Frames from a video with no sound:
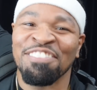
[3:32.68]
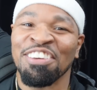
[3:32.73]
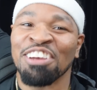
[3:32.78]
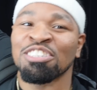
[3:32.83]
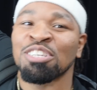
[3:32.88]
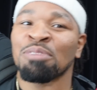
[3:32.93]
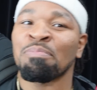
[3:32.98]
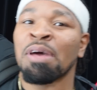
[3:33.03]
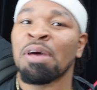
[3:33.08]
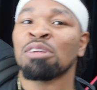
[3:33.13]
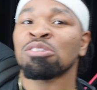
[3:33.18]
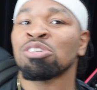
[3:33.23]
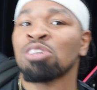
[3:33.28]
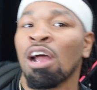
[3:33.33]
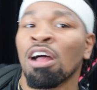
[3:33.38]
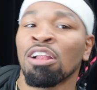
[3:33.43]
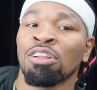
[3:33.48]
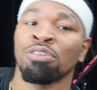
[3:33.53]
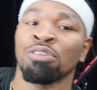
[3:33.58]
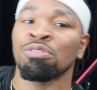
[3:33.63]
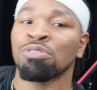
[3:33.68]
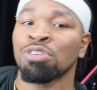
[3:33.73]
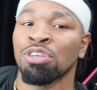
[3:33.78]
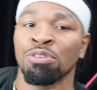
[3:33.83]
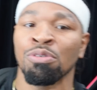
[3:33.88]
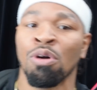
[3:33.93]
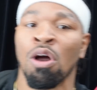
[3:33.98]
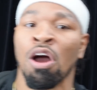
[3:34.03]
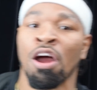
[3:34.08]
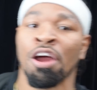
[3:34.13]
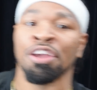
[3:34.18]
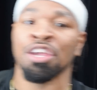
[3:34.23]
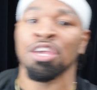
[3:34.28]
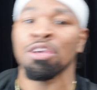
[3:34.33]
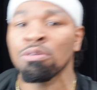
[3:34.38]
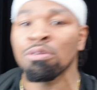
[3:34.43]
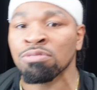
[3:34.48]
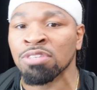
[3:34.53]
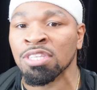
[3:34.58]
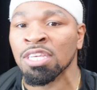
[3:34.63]
Jermell Charlo, you are
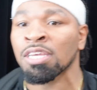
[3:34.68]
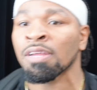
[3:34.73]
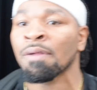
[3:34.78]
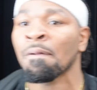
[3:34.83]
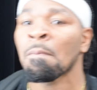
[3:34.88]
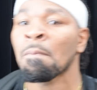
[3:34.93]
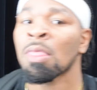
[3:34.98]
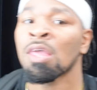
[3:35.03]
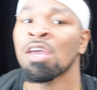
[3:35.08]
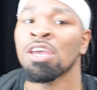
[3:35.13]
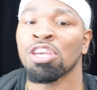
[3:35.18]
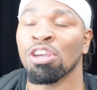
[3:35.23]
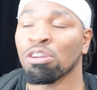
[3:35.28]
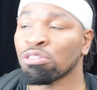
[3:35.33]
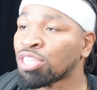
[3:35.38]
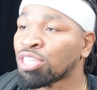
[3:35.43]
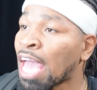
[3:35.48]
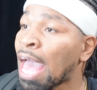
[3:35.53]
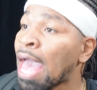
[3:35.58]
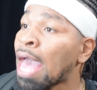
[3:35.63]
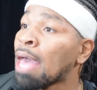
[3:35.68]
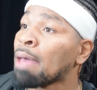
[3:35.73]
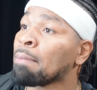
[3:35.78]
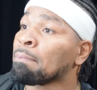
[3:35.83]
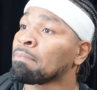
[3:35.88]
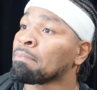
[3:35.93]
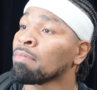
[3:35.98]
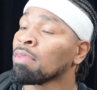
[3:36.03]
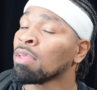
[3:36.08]
using your jab,